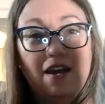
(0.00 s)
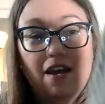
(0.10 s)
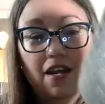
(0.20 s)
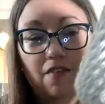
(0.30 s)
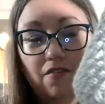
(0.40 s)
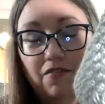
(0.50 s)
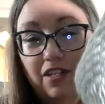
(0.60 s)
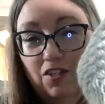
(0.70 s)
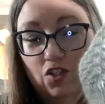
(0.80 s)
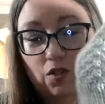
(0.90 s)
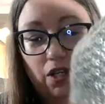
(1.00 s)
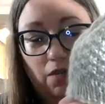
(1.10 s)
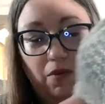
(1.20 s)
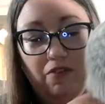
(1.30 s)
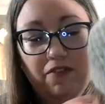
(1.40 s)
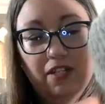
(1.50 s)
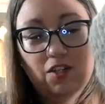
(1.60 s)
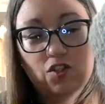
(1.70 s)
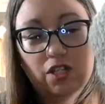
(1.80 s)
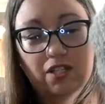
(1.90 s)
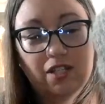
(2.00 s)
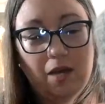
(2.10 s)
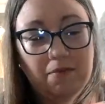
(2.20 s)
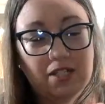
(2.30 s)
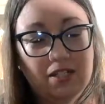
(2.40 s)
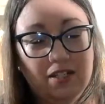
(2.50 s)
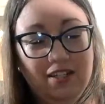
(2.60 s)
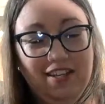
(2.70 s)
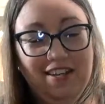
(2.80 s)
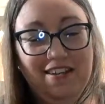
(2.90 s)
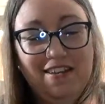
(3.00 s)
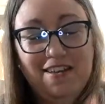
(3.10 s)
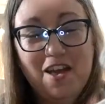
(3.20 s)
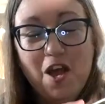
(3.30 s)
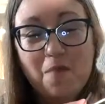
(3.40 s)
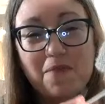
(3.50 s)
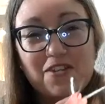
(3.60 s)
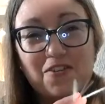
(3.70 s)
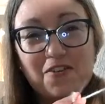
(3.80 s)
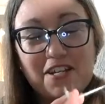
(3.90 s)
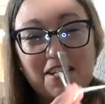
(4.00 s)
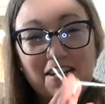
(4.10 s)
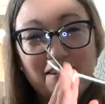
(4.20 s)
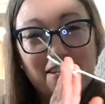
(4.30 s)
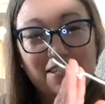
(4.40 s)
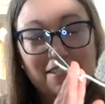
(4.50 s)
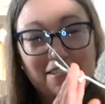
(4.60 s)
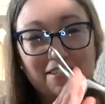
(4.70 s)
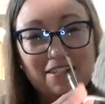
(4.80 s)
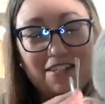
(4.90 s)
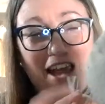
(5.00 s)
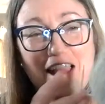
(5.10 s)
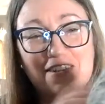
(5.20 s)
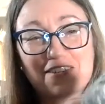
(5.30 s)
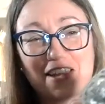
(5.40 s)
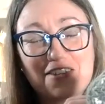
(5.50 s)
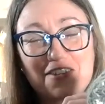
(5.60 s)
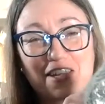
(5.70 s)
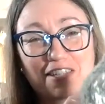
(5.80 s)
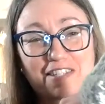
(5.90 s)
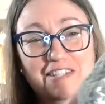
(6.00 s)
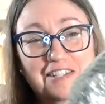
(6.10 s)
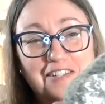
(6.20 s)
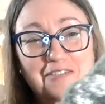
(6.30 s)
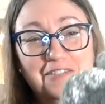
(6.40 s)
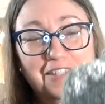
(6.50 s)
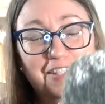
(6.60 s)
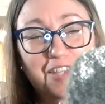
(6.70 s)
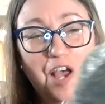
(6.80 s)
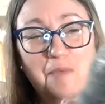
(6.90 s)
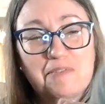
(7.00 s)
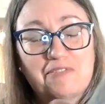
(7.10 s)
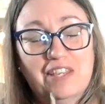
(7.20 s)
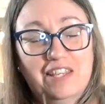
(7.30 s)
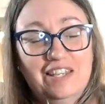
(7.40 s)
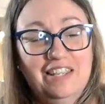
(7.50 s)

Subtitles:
I have a finish. Well, finish, except my darning needle is still attached. I just closed the top of it.